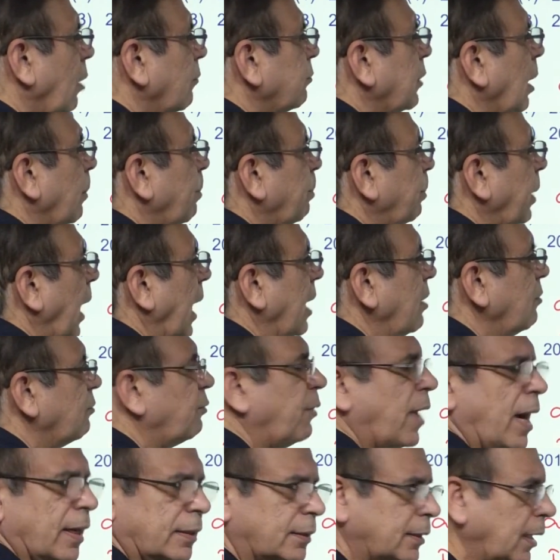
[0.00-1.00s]
of the prime
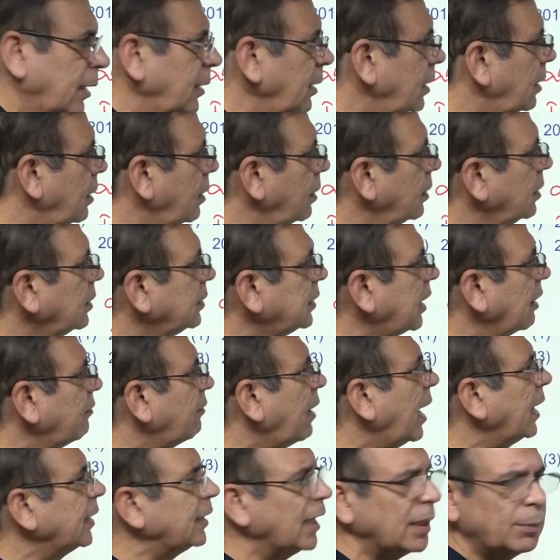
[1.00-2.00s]
factor
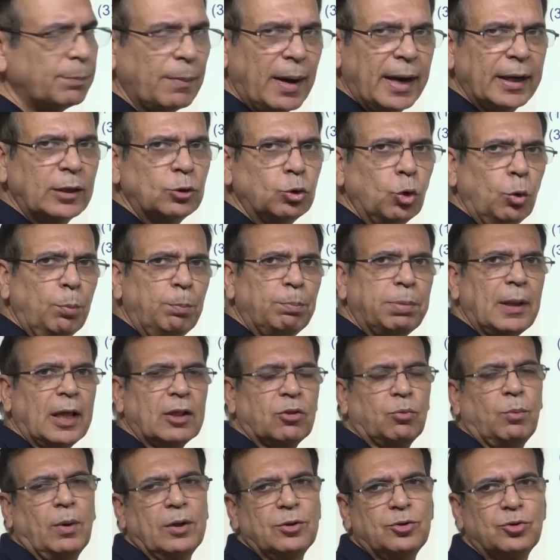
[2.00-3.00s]
divided by 2
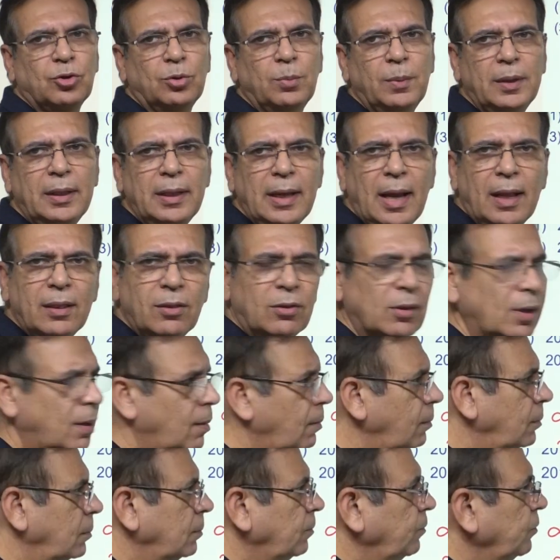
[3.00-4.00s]
plus 1 should be the answer.